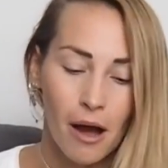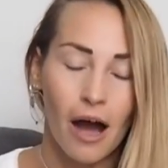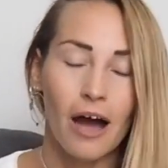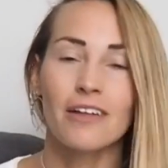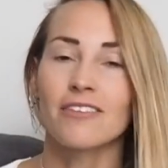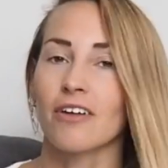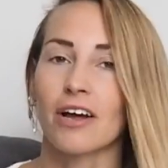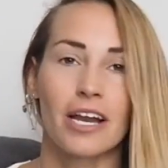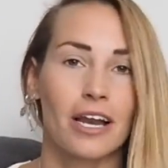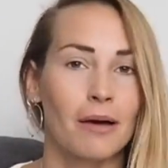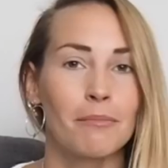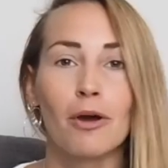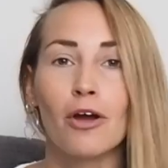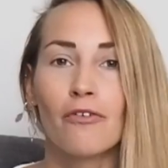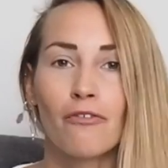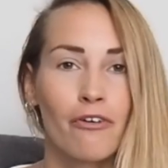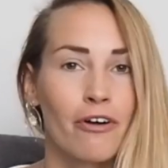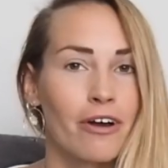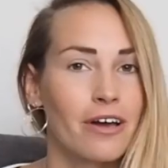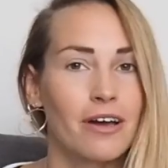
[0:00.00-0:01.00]
That's right, I'm
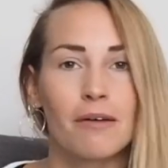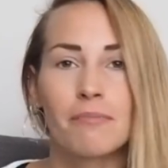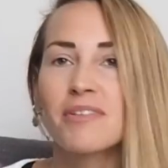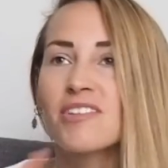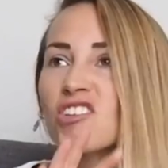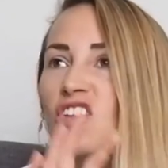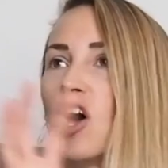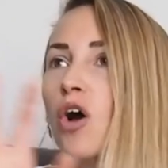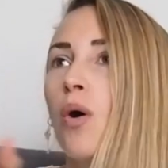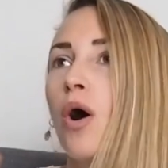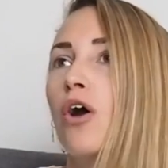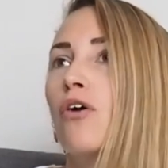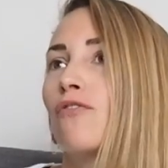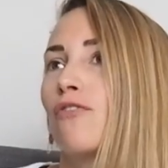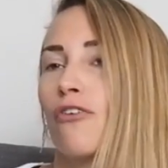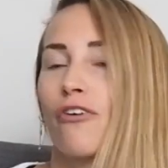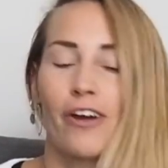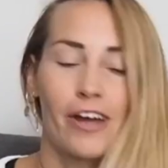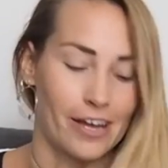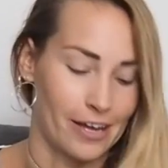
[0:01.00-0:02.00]
over it. I'm so
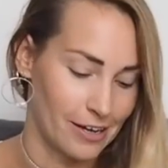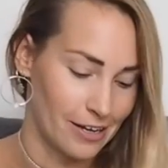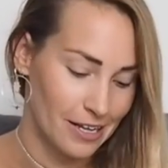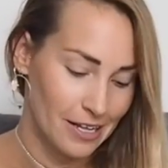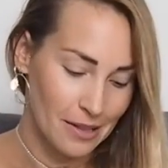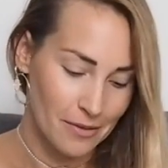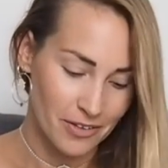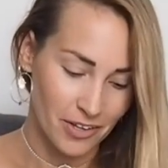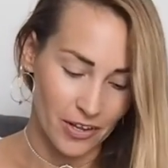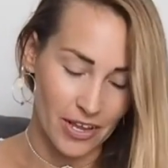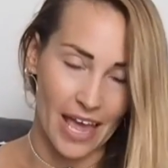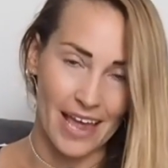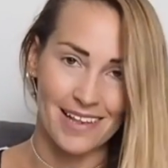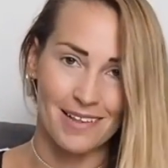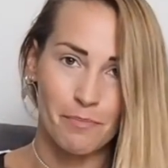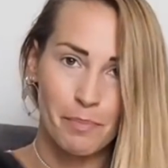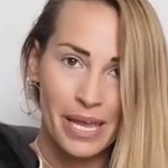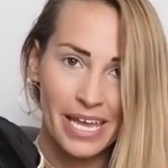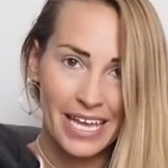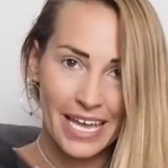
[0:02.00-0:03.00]
over it. So
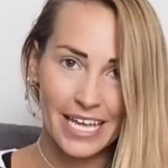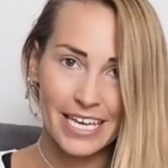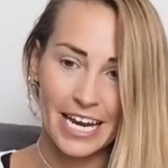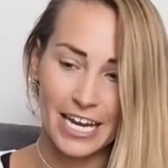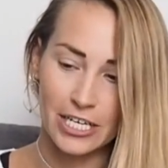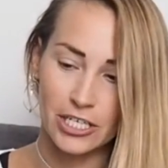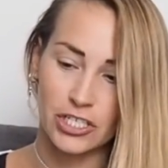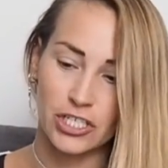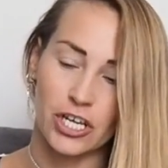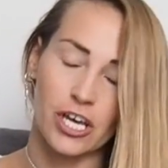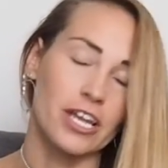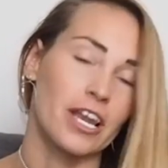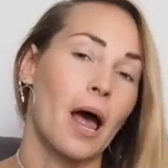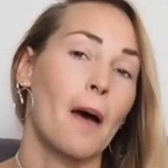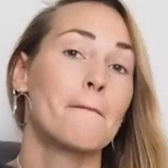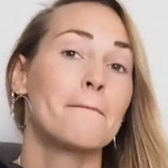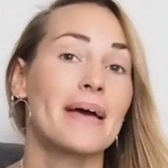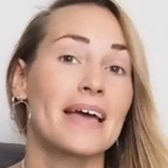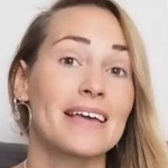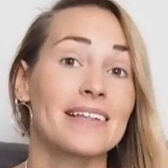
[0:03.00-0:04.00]
yes, PE Nation,
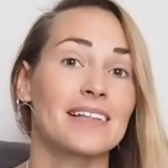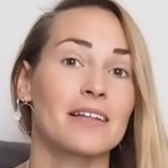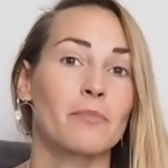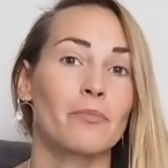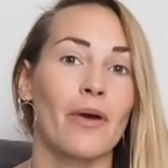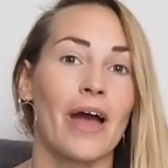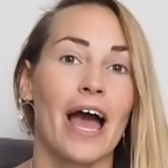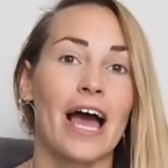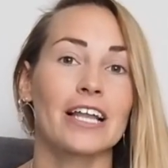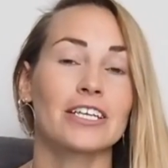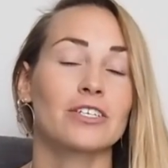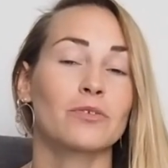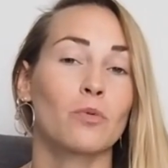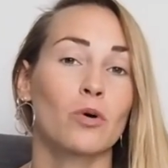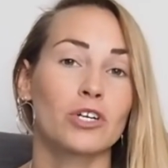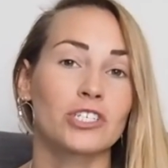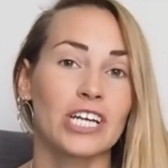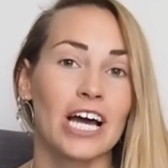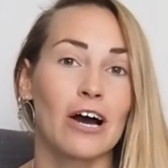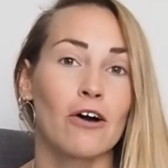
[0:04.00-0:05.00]
amazing brand to
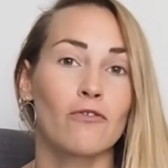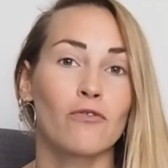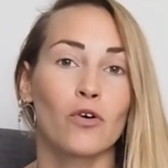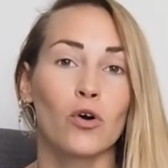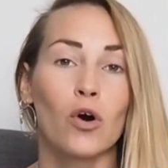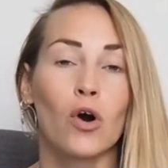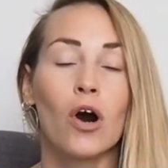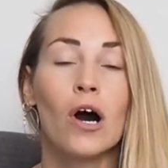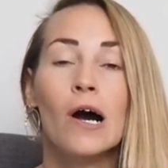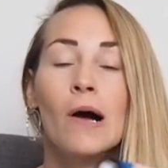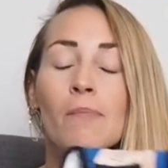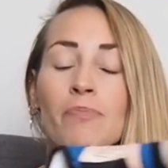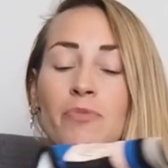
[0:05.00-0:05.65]
watch out for.